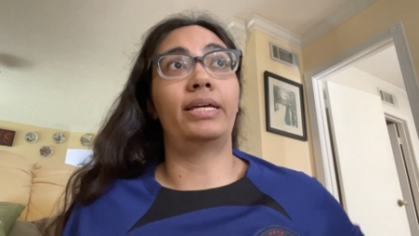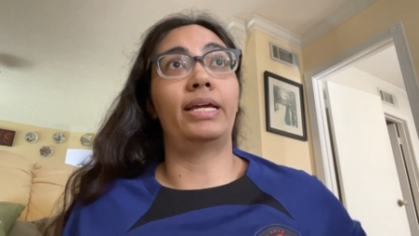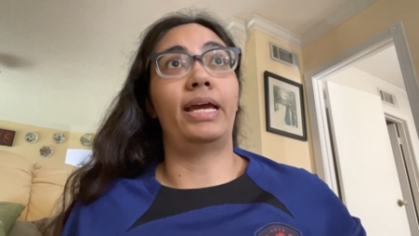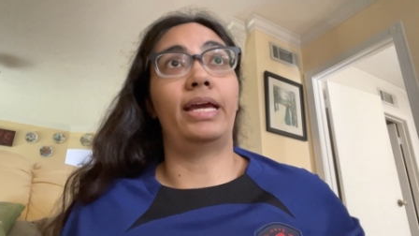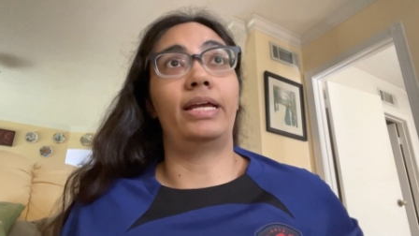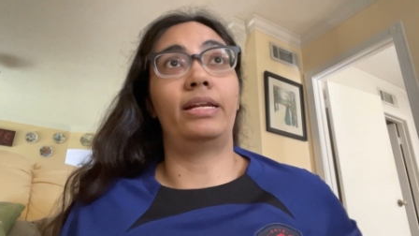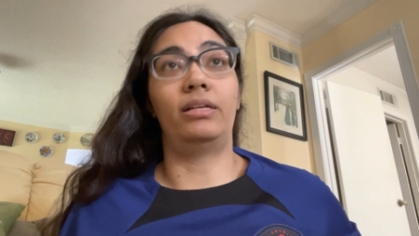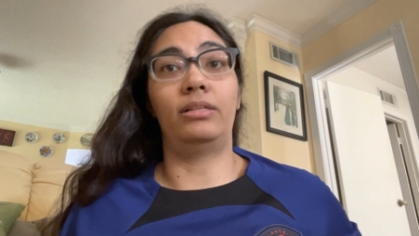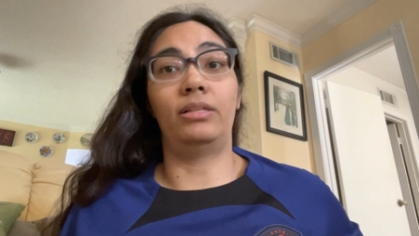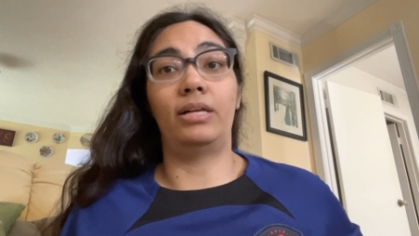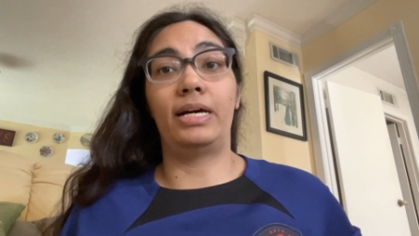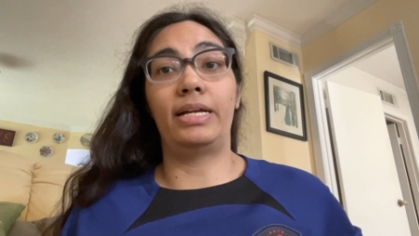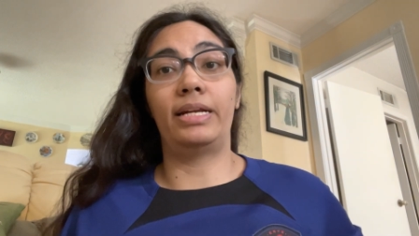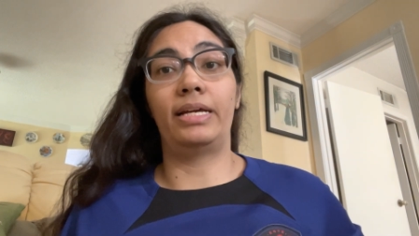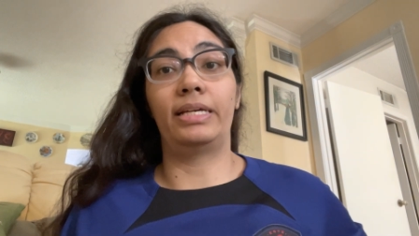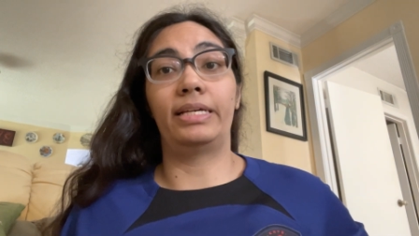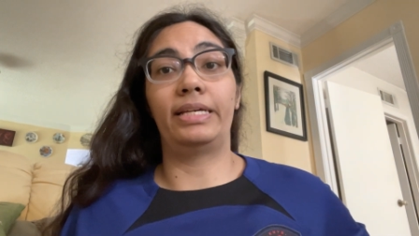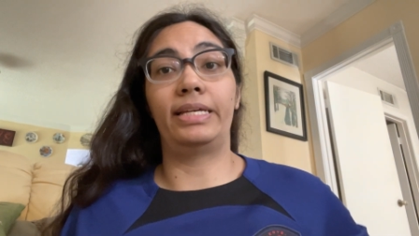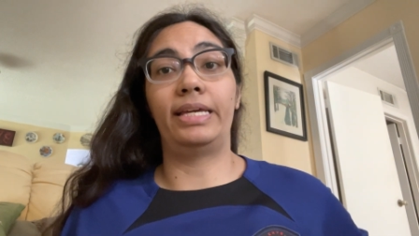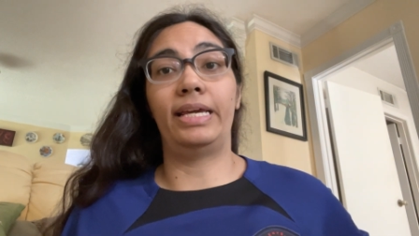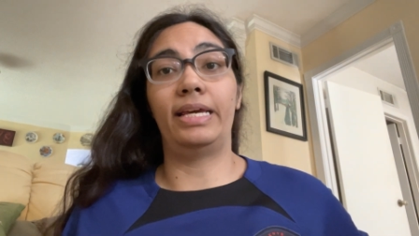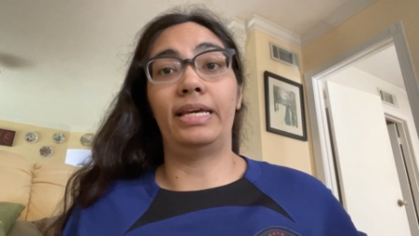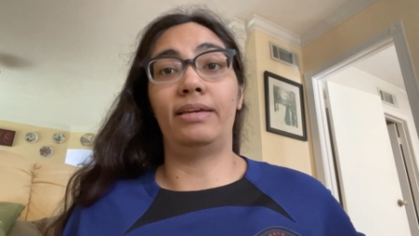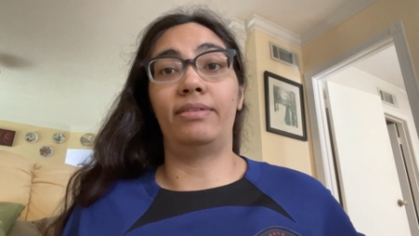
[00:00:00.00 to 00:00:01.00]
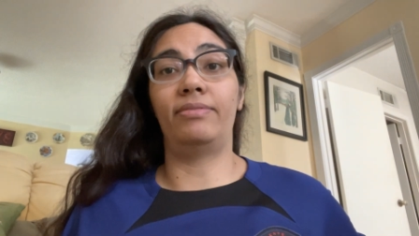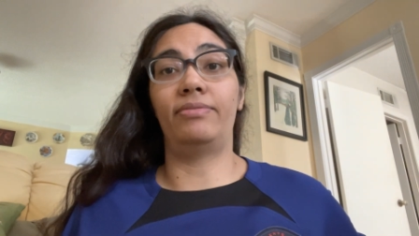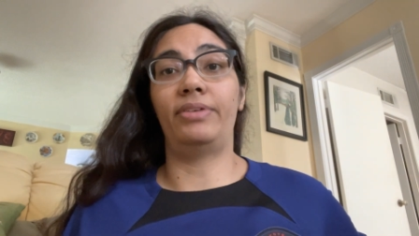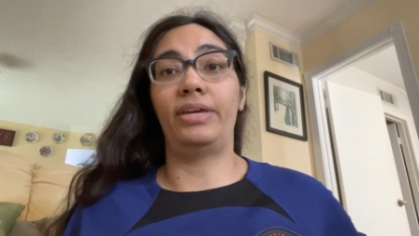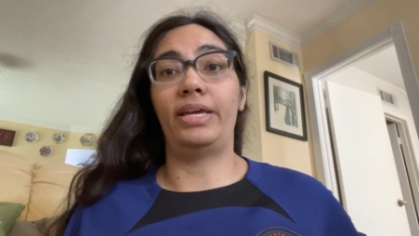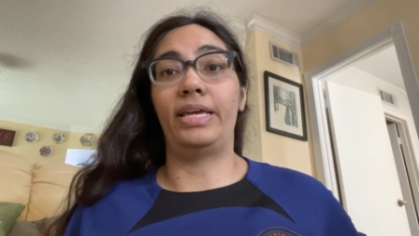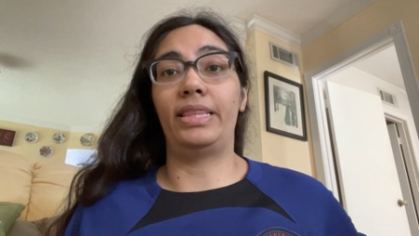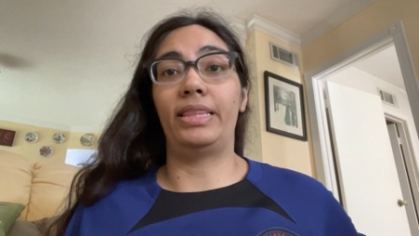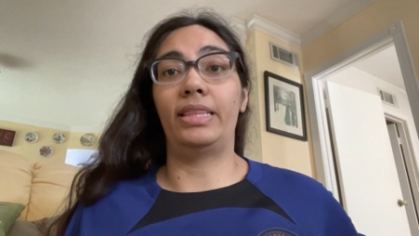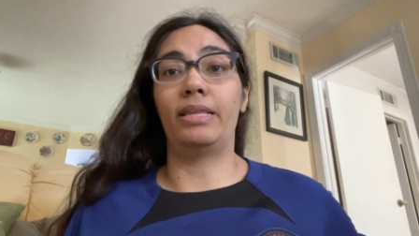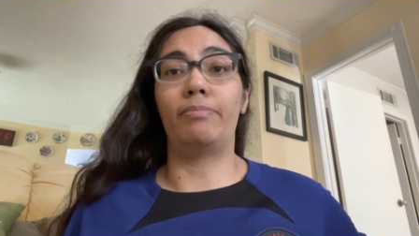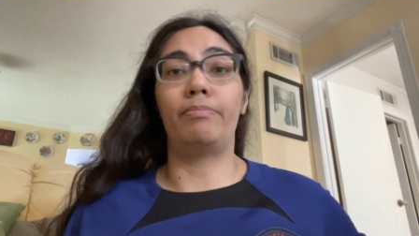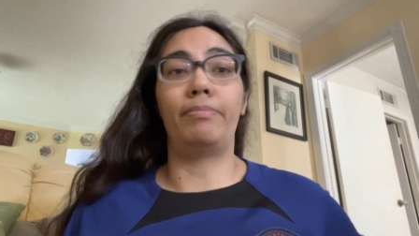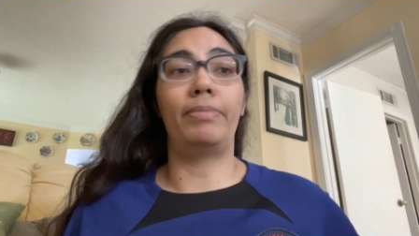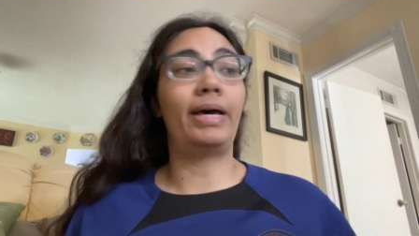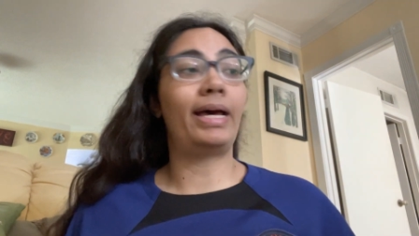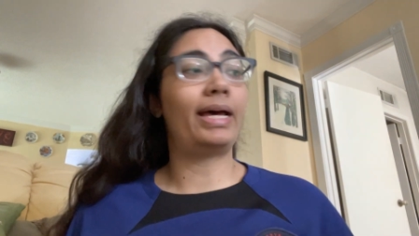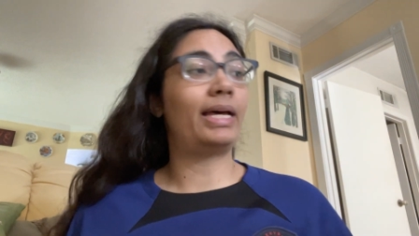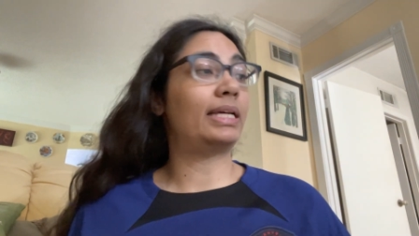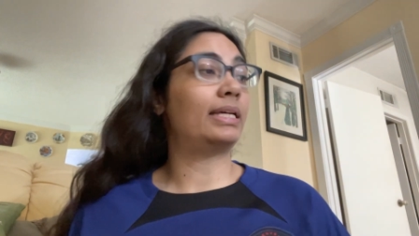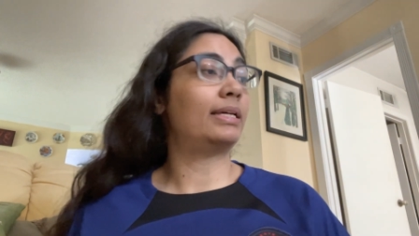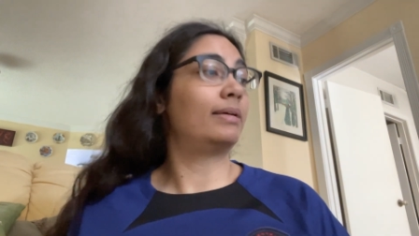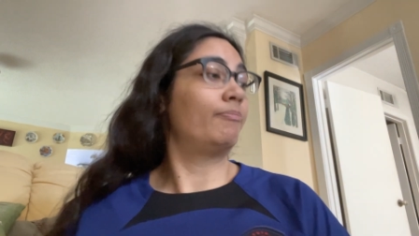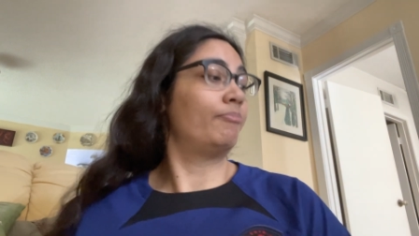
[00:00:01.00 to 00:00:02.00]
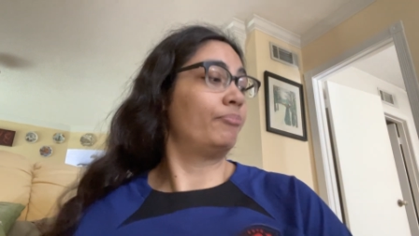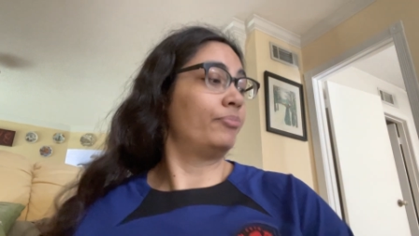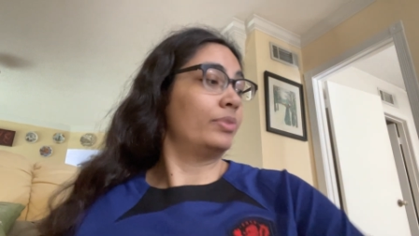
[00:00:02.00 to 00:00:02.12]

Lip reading: and a lot of give in the back.